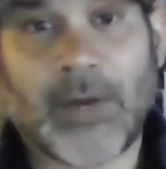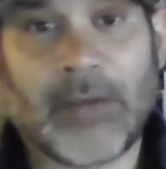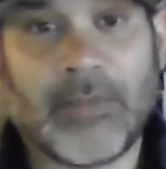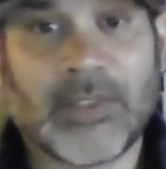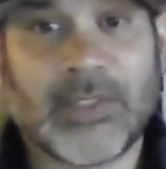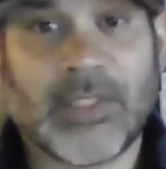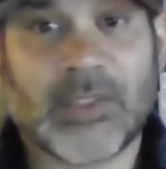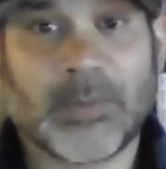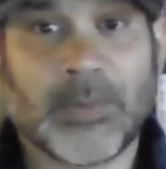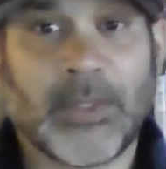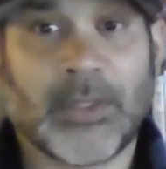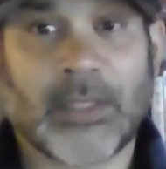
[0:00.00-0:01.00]
Obviously, a
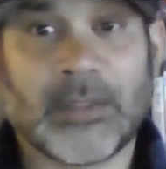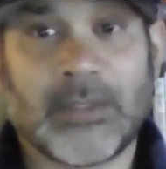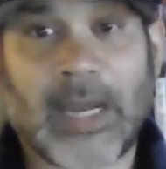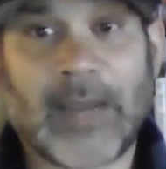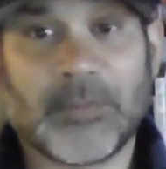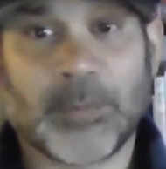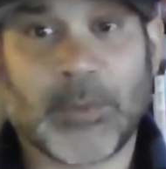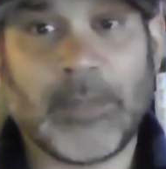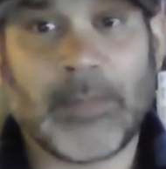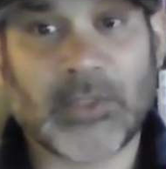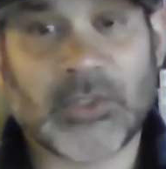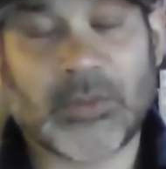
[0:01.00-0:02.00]
splitter dives pretty
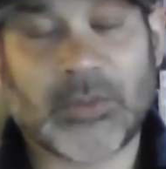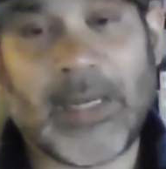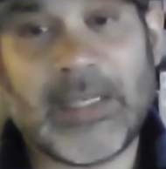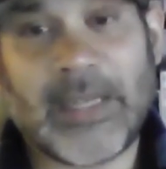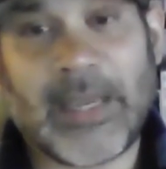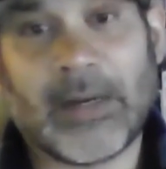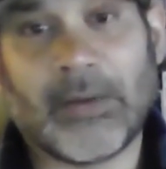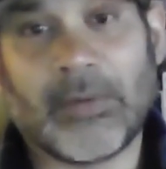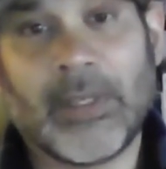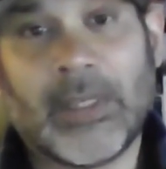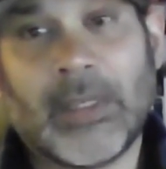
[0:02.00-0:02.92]
much straight down.